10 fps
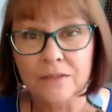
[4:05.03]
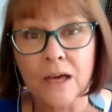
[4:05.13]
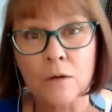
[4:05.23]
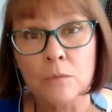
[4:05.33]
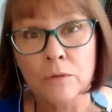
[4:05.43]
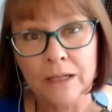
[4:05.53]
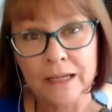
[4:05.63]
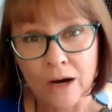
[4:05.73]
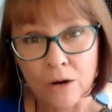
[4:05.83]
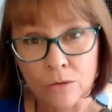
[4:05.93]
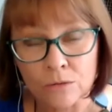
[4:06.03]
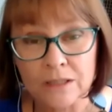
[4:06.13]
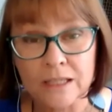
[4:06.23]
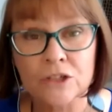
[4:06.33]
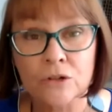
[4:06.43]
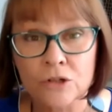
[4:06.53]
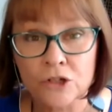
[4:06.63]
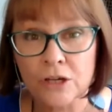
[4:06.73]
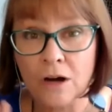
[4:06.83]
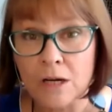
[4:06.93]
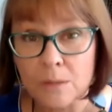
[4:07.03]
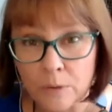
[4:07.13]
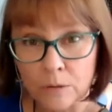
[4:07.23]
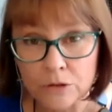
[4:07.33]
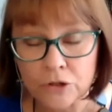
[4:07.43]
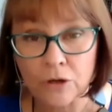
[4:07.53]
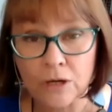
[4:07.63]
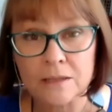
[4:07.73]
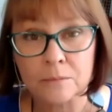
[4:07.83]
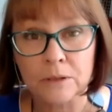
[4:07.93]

They were really old. They're dodgy. I apologize.